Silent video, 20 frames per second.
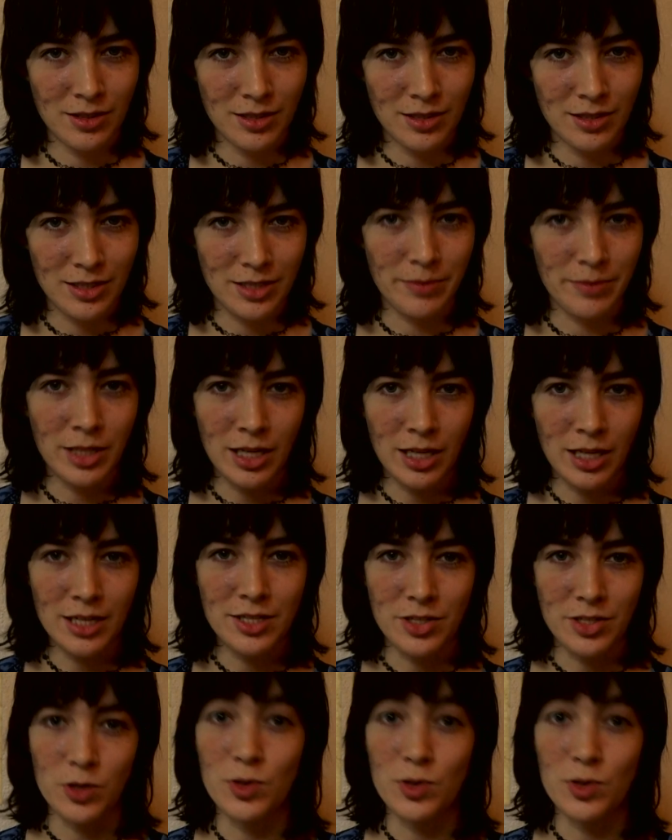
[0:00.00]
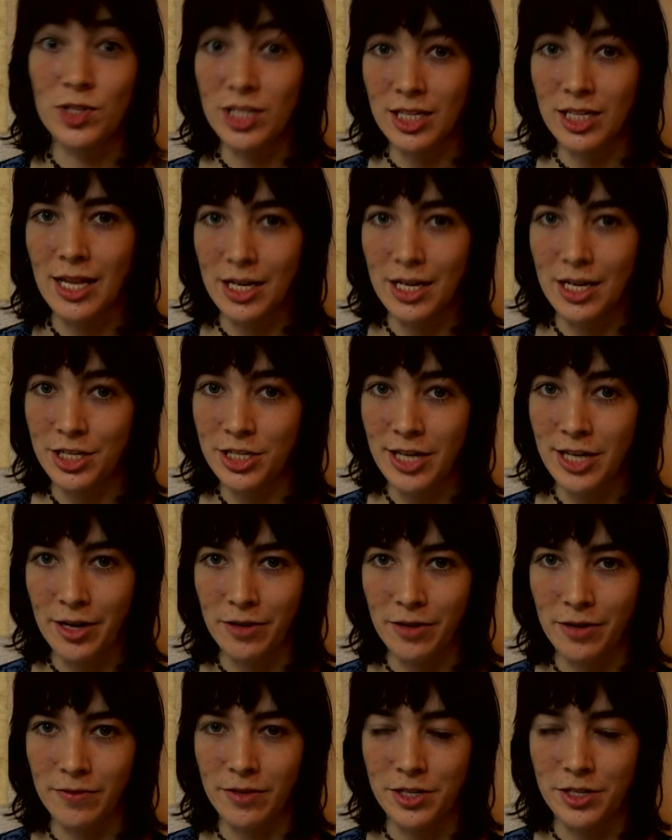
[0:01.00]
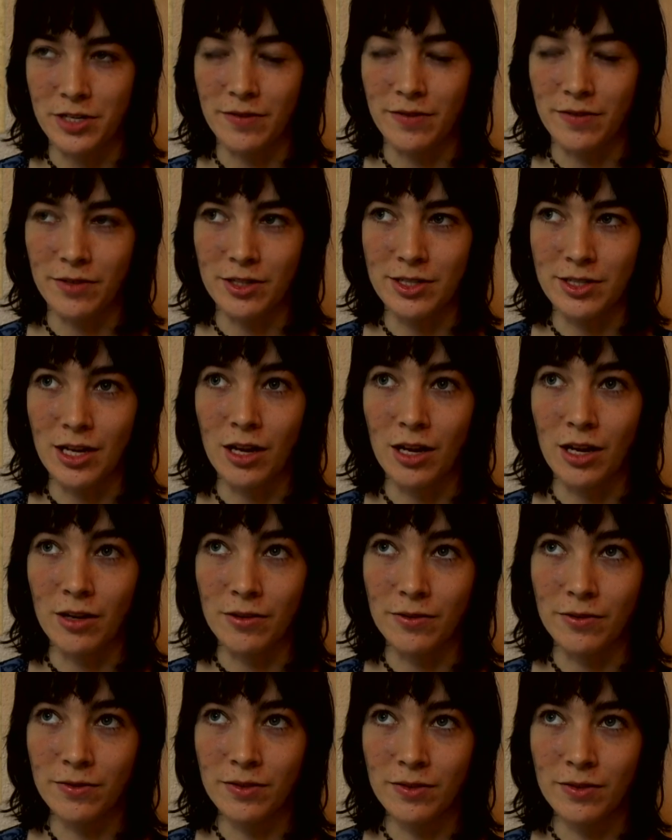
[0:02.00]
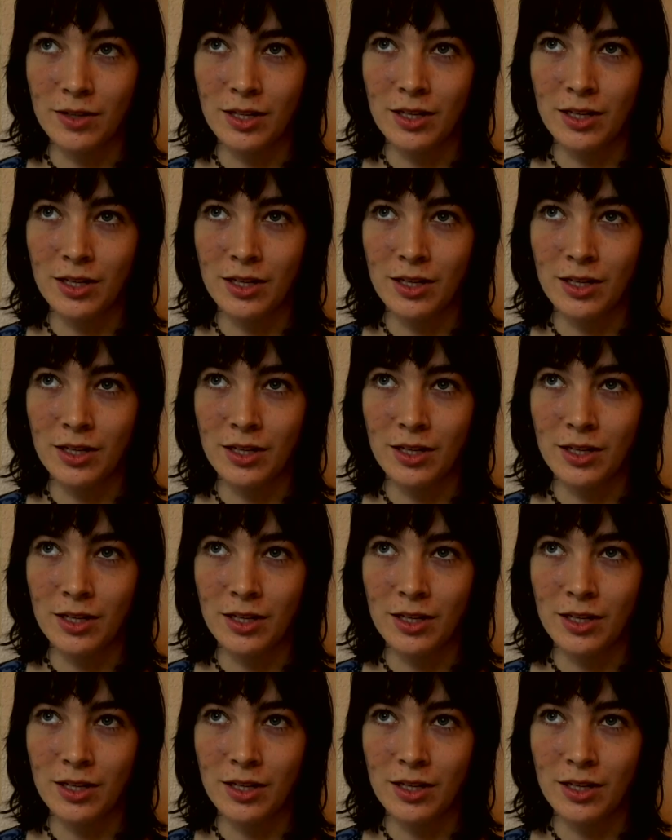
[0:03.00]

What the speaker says: stimuli, so you see that shadow version of yourself